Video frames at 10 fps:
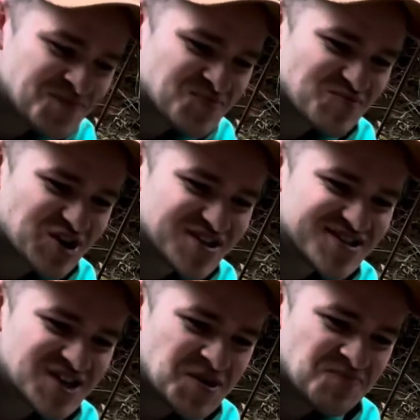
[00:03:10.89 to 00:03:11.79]

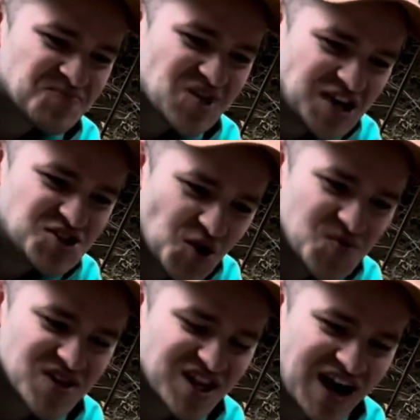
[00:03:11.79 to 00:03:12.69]
because I
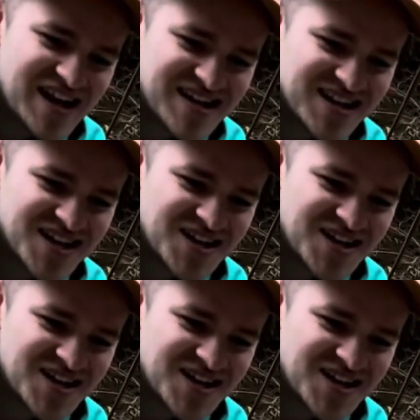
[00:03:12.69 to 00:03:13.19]
don't like